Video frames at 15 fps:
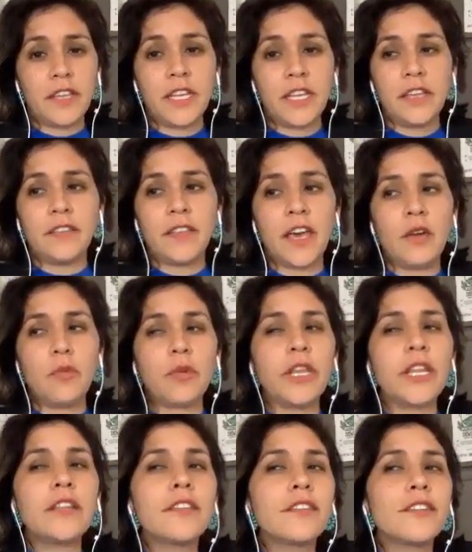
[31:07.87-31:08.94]
is that we
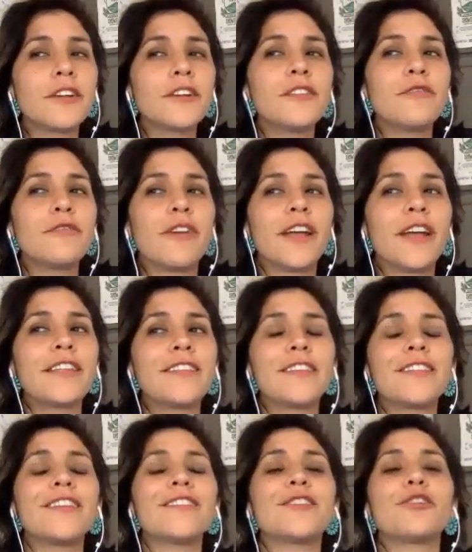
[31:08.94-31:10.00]
need to start defining this
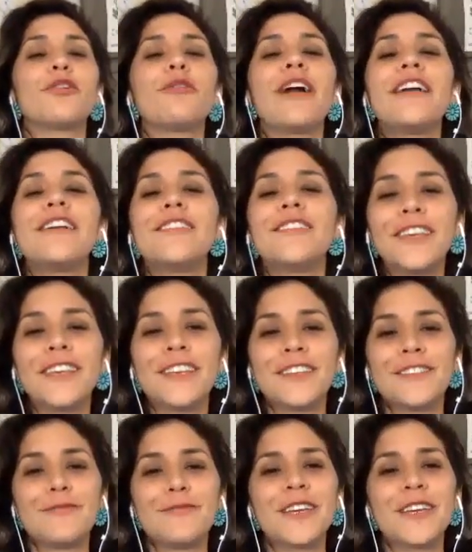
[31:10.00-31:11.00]
as a crisis,